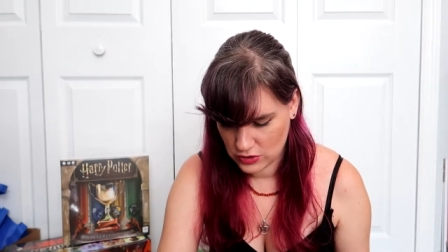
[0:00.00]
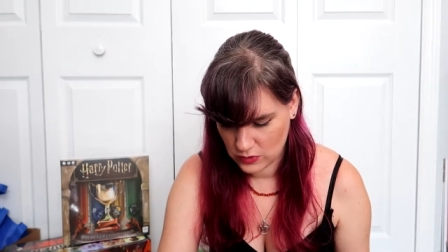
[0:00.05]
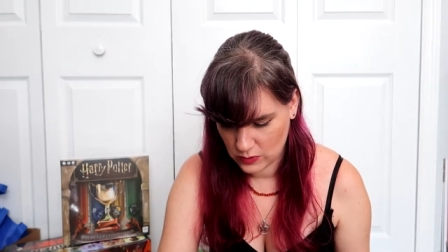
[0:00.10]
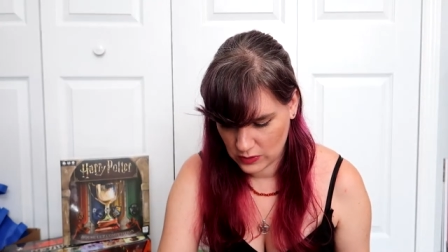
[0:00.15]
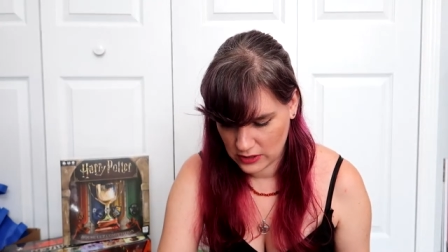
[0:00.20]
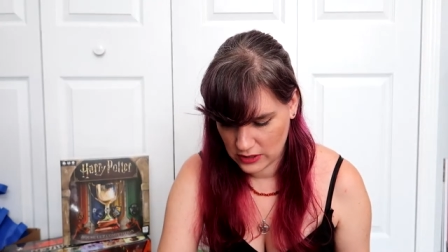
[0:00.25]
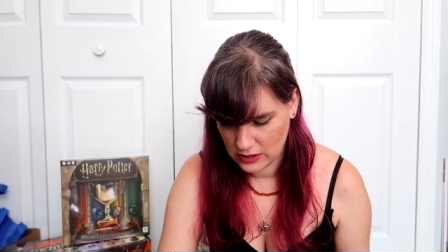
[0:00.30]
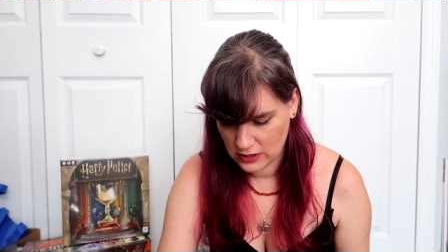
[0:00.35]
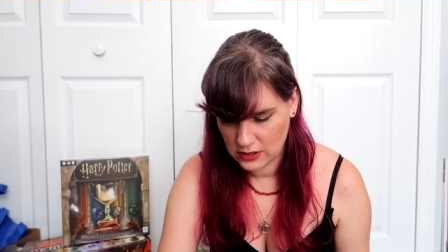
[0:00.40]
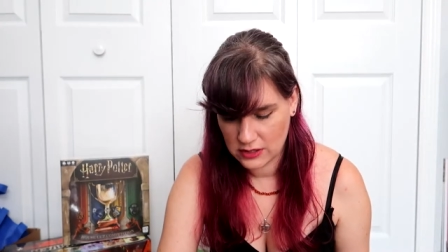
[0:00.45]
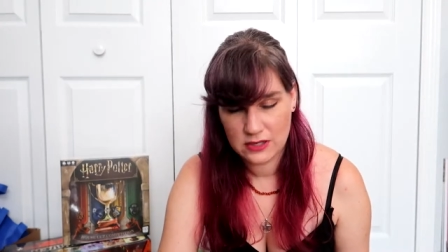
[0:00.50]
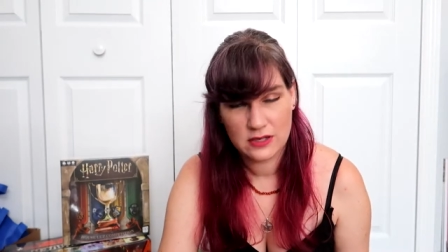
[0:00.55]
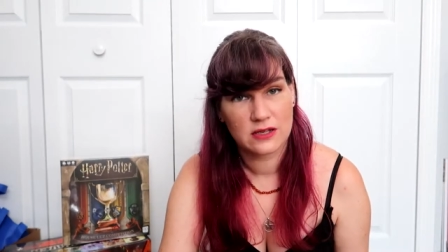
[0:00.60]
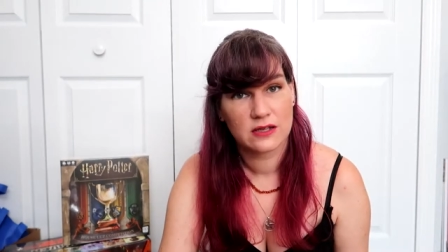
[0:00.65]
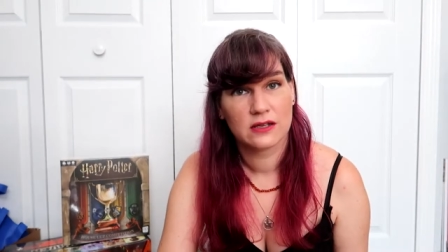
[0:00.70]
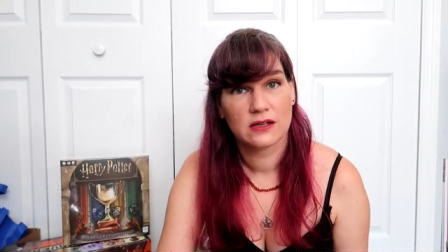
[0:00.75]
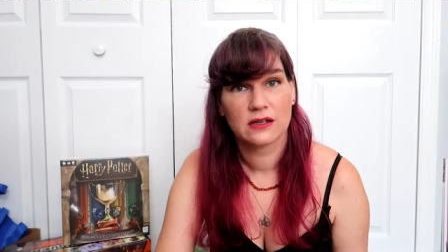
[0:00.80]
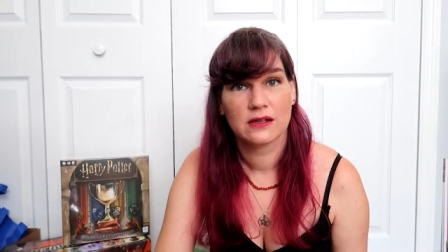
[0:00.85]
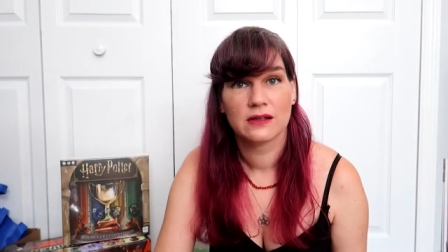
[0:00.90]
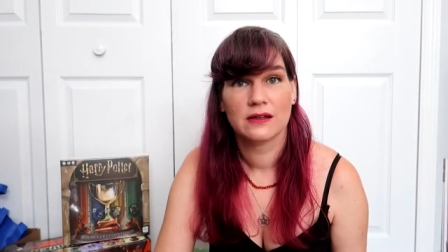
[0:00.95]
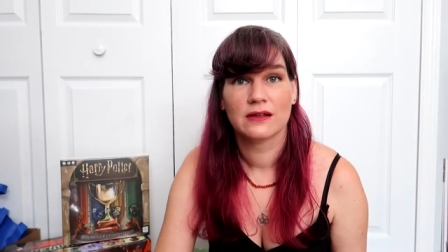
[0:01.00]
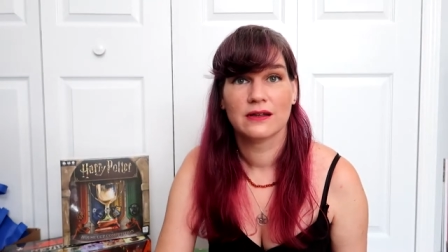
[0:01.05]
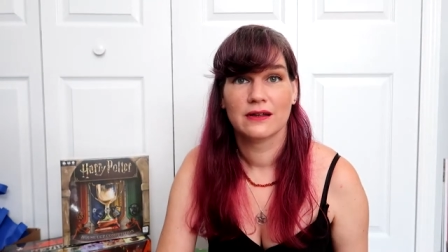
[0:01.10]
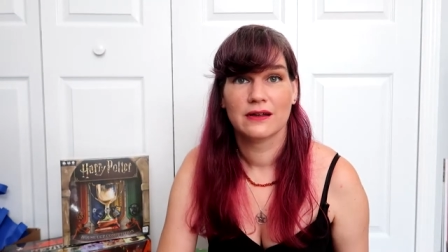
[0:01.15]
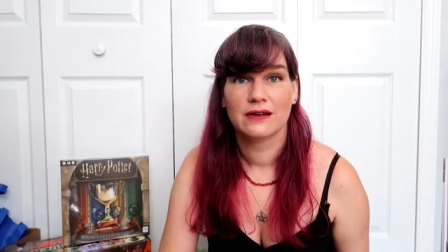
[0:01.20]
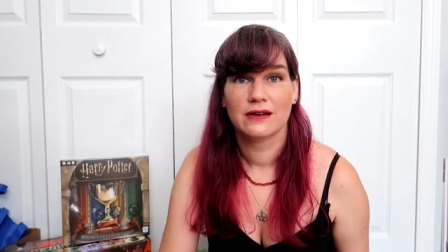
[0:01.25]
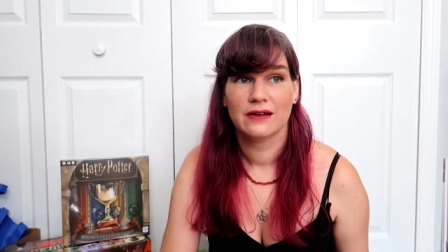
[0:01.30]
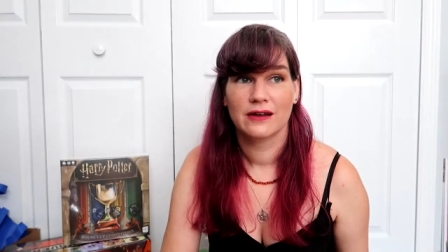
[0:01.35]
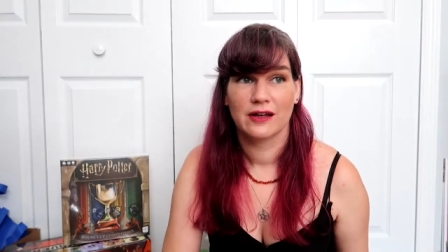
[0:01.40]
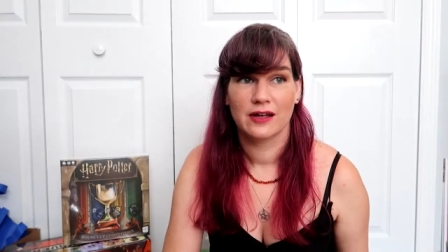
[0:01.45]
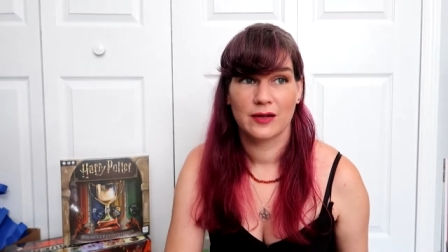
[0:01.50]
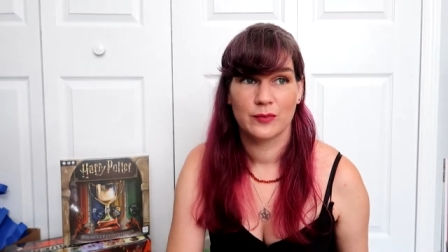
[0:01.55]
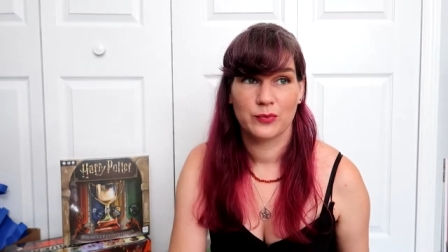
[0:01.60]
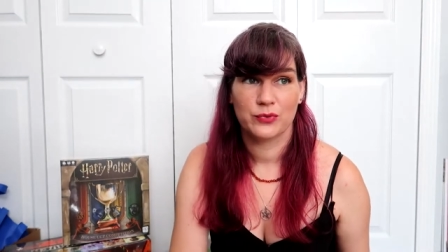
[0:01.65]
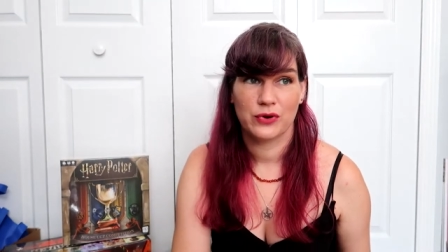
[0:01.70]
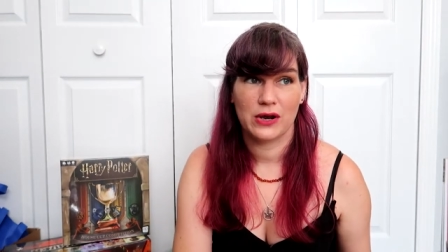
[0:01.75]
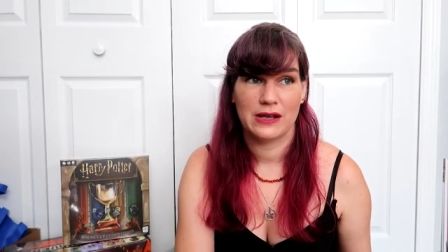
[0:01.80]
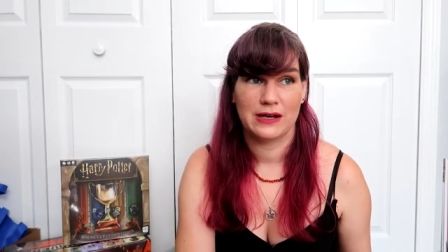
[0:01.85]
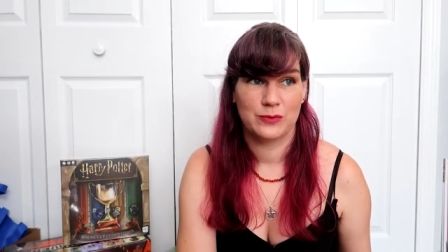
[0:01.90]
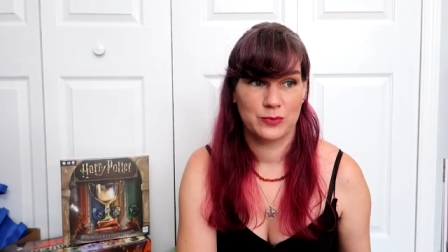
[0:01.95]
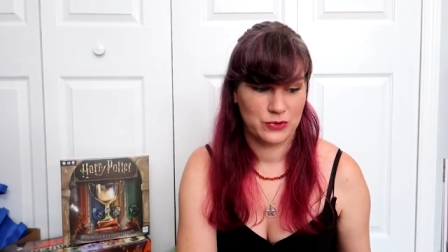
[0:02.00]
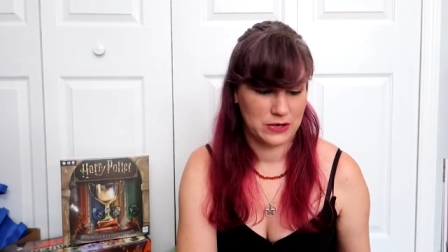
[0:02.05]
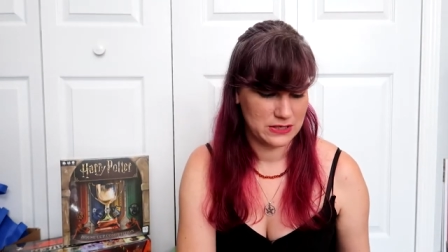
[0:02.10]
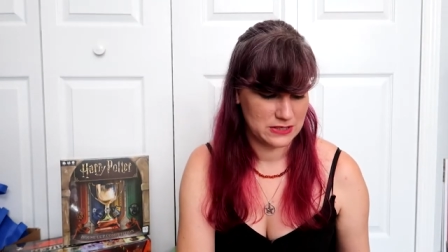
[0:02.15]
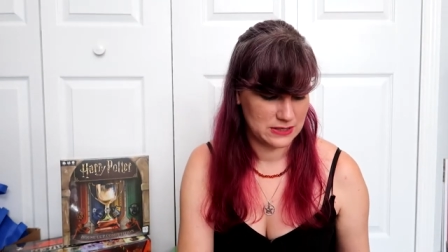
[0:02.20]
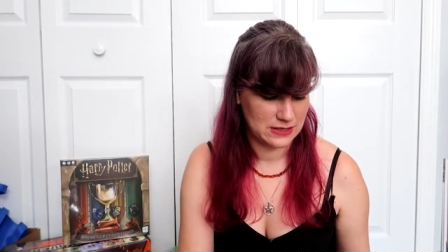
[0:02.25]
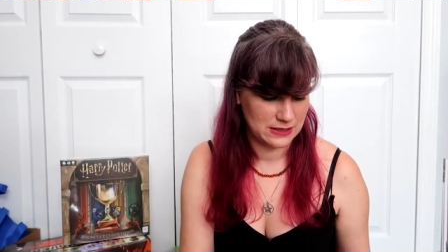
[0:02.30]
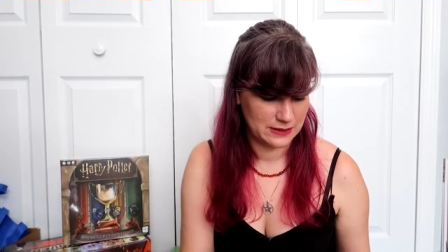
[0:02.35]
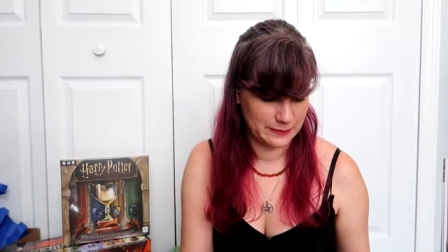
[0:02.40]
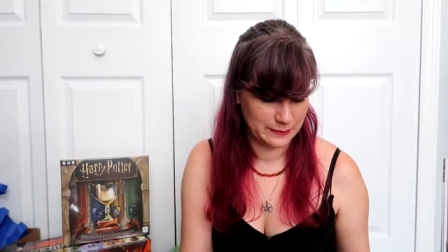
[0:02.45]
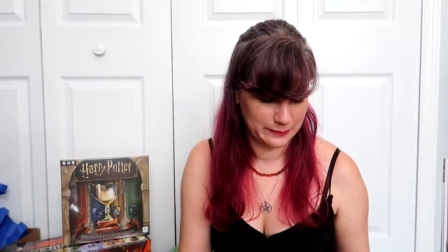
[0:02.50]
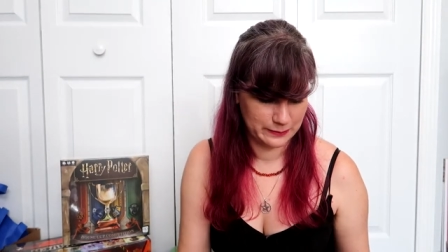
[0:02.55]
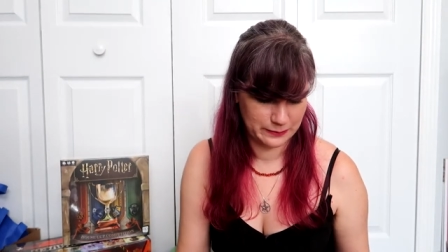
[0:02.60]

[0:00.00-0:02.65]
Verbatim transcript: wanted a pride bracelet.